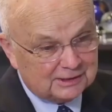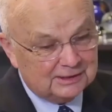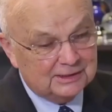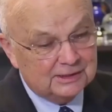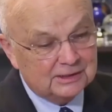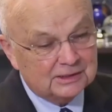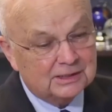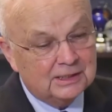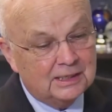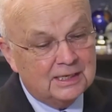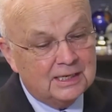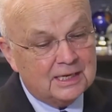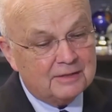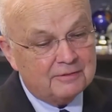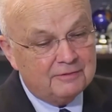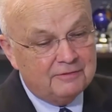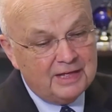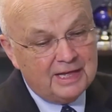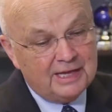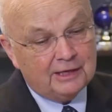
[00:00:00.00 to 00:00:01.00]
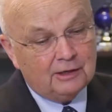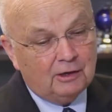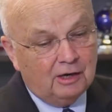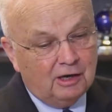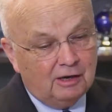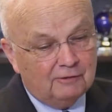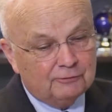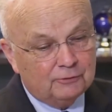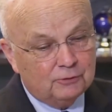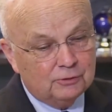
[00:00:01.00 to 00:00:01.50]
is that
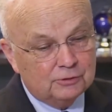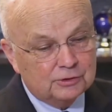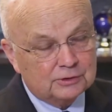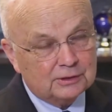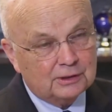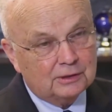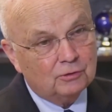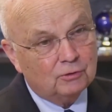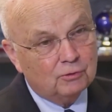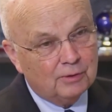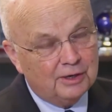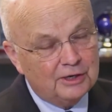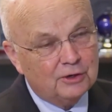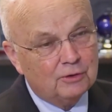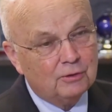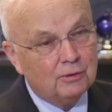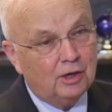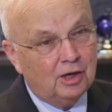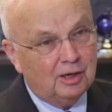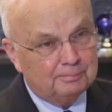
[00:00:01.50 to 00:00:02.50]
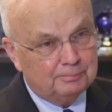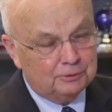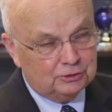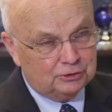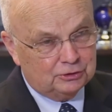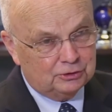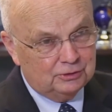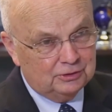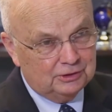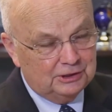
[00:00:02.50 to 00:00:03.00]
offers greater
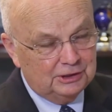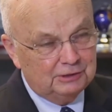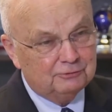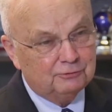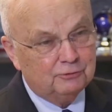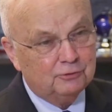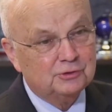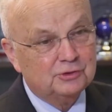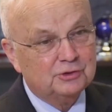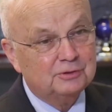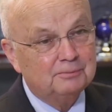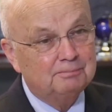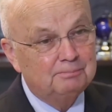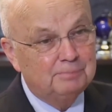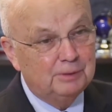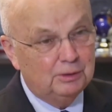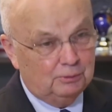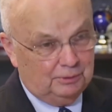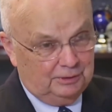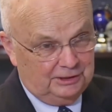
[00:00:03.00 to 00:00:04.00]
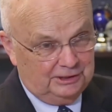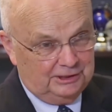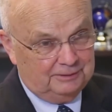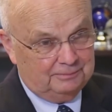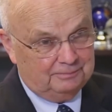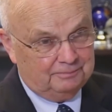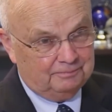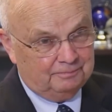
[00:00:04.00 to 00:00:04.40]
opportunity for stability